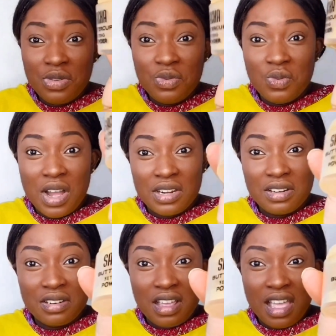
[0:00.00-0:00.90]
one.
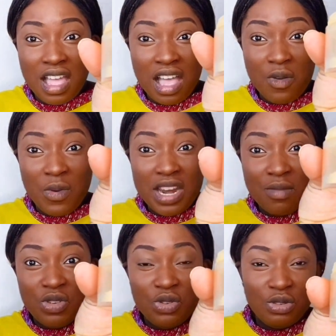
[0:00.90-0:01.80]
Aha, when
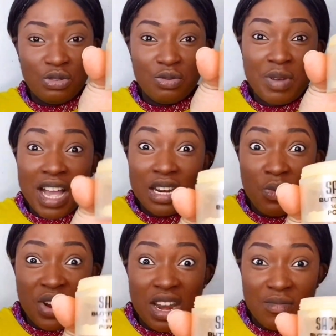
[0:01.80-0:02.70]
I'm used to powder,
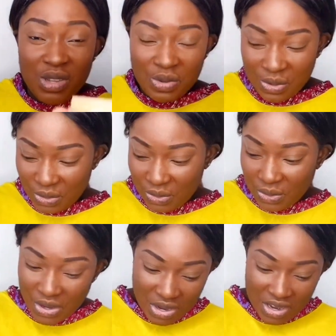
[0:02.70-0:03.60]
when I'm used
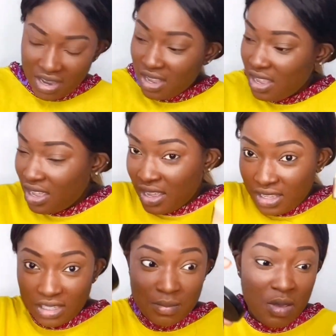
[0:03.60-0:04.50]

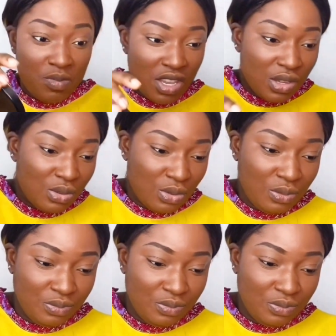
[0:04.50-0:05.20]
to maybe so.